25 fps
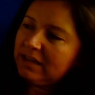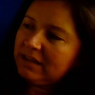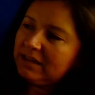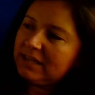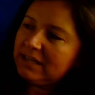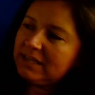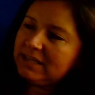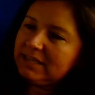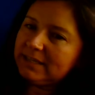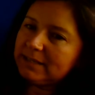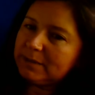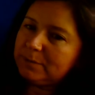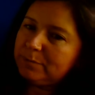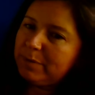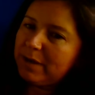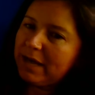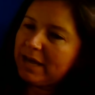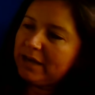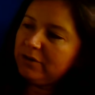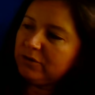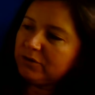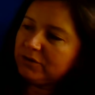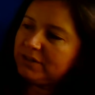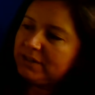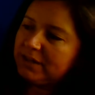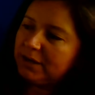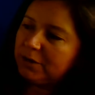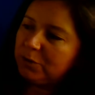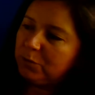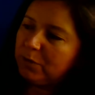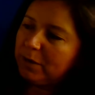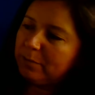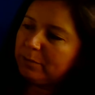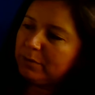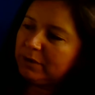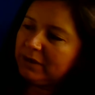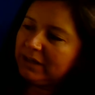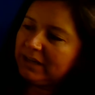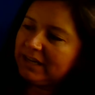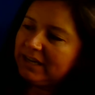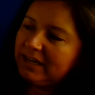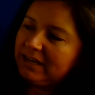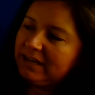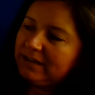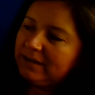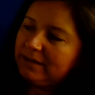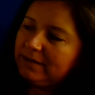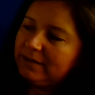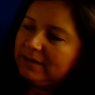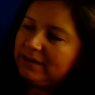This is Petal, said Wemberly.
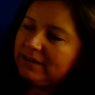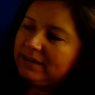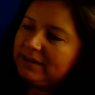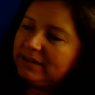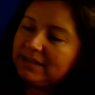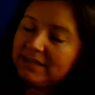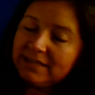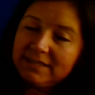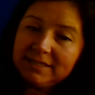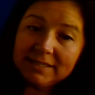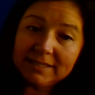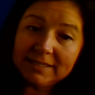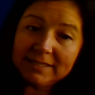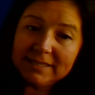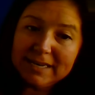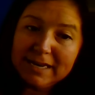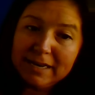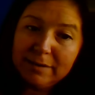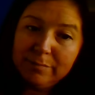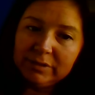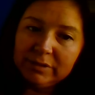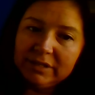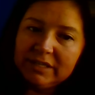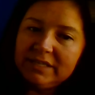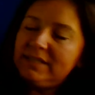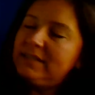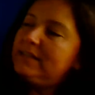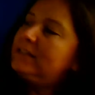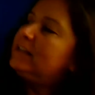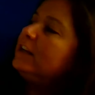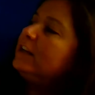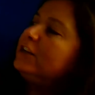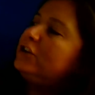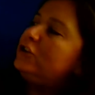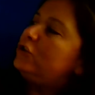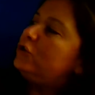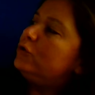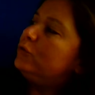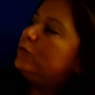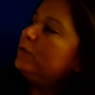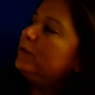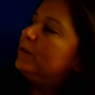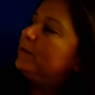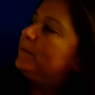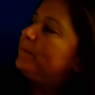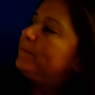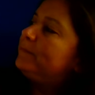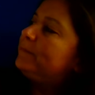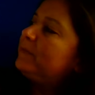This is Niblet, said Jewel.